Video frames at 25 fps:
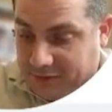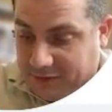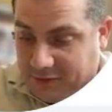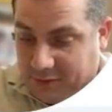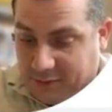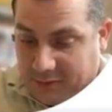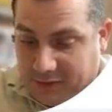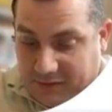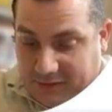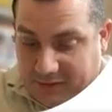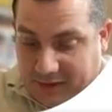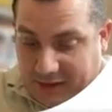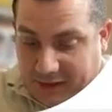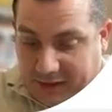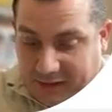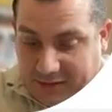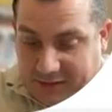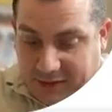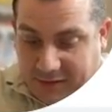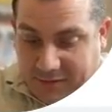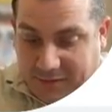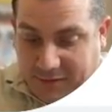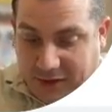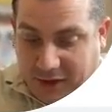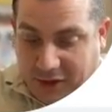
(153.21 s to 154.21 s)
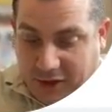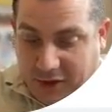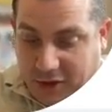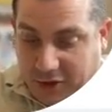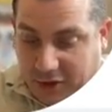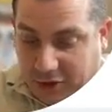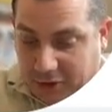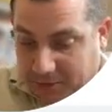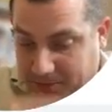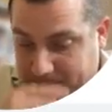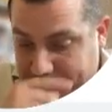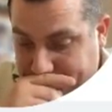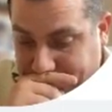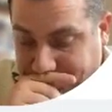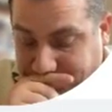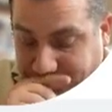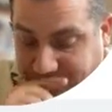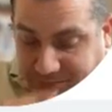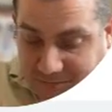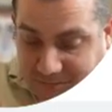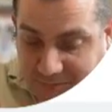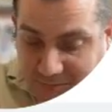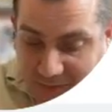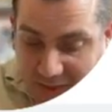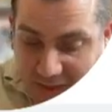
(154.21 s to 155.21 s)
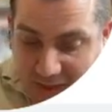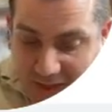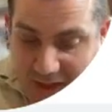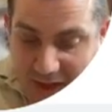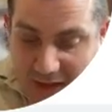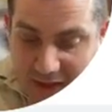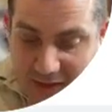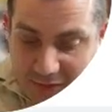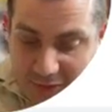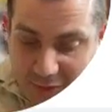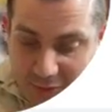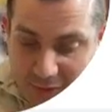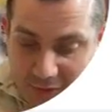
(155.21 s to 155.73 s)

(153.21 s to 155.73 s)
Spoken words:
So I'm going to take a different color and do